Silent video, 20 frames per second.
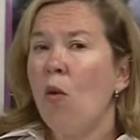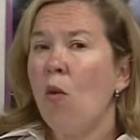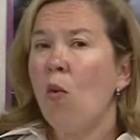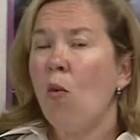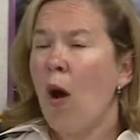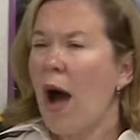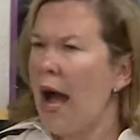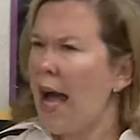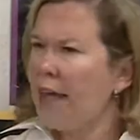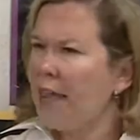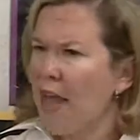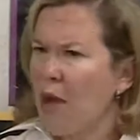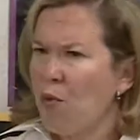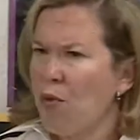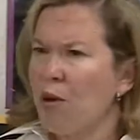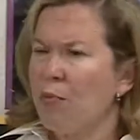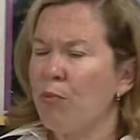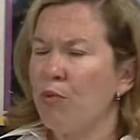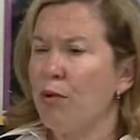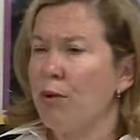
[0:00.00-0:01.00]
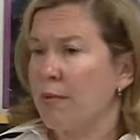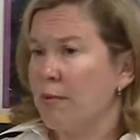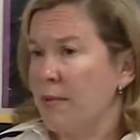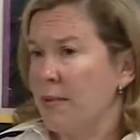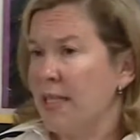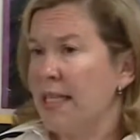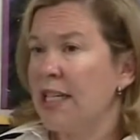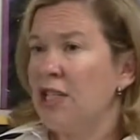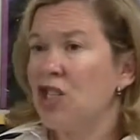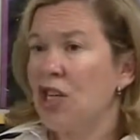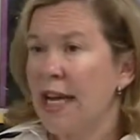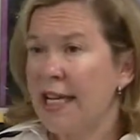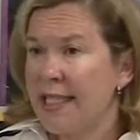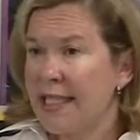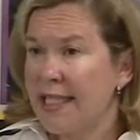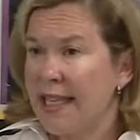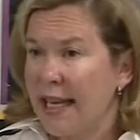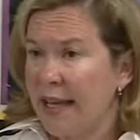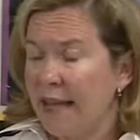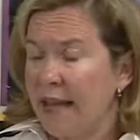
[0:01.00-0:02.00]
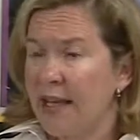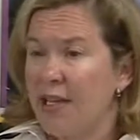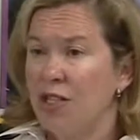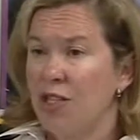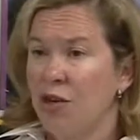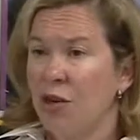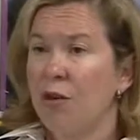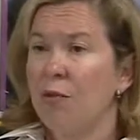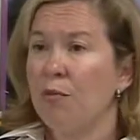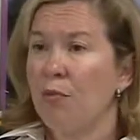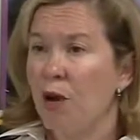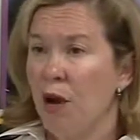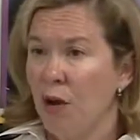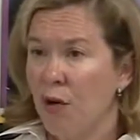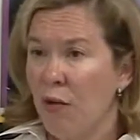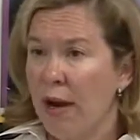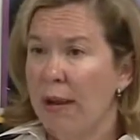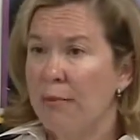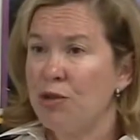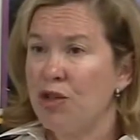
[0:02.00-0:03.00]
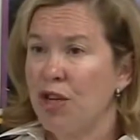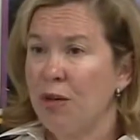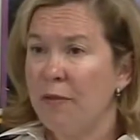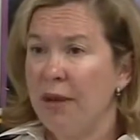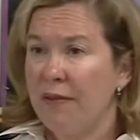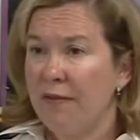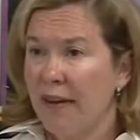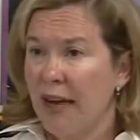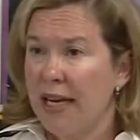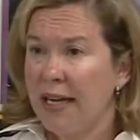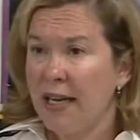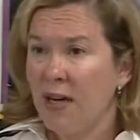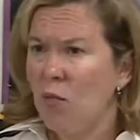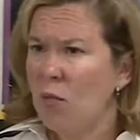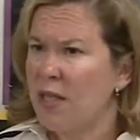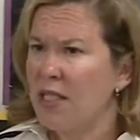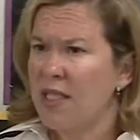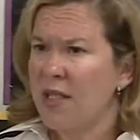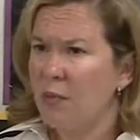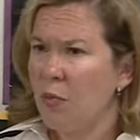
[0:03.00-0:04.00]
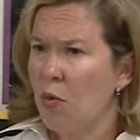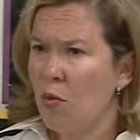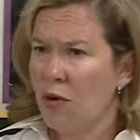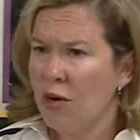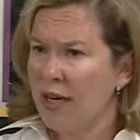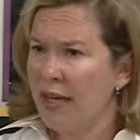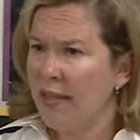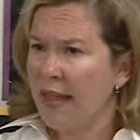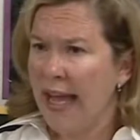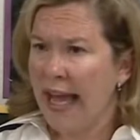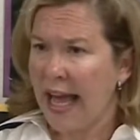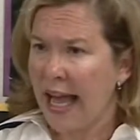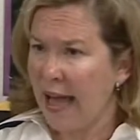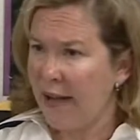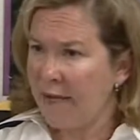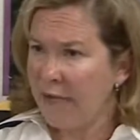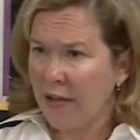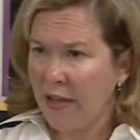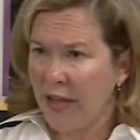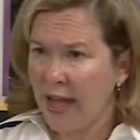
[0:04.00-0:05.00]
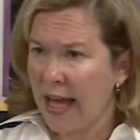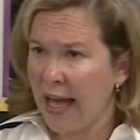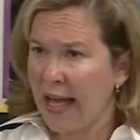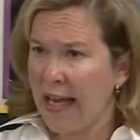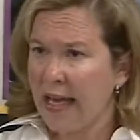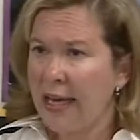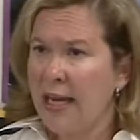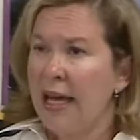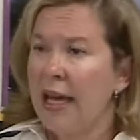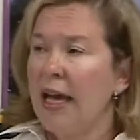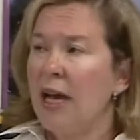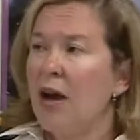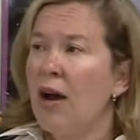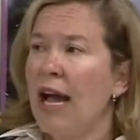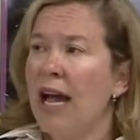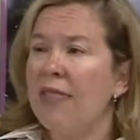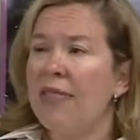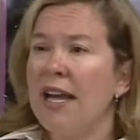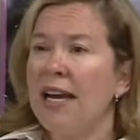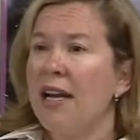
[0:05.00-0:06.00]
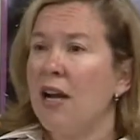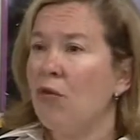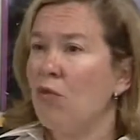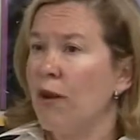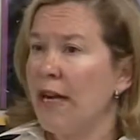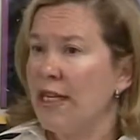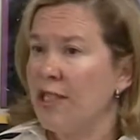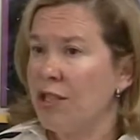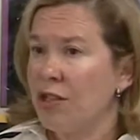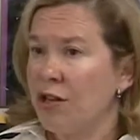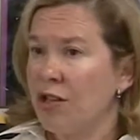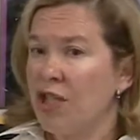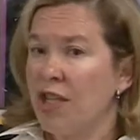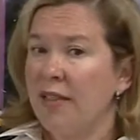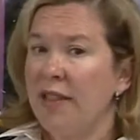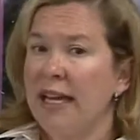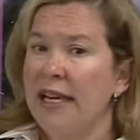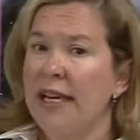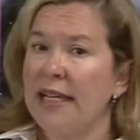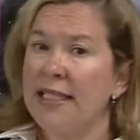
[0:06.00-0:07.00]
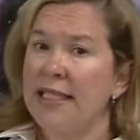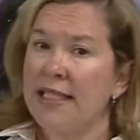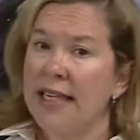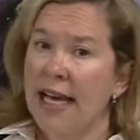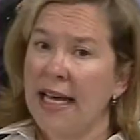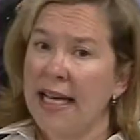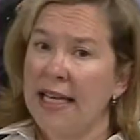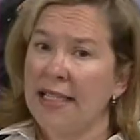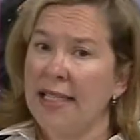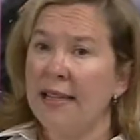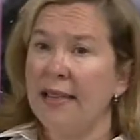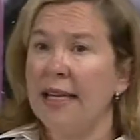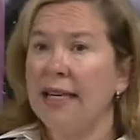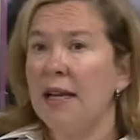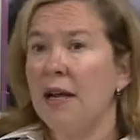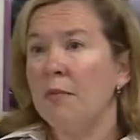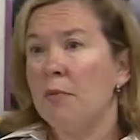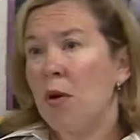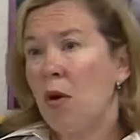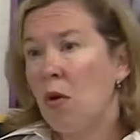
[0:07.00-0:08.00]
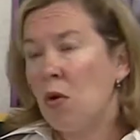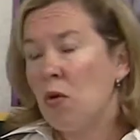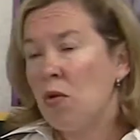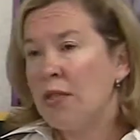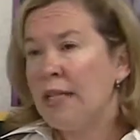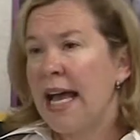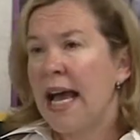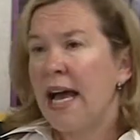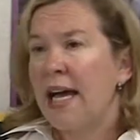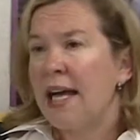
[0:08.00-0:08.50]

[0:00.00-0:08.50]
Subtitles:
why they were suggesting that a certain program should be funded, what support did they have for that. Had they done research? Had they done studies? Had they done polls?